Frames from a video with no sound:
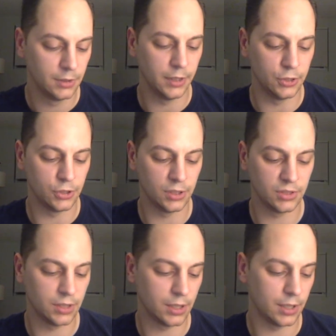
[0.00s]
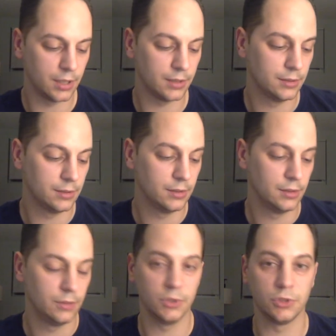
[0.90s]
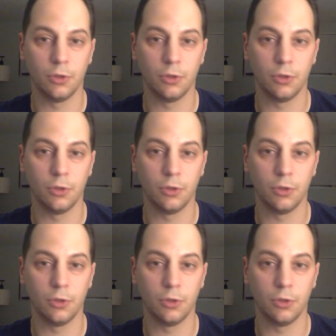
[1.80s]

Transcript: It just was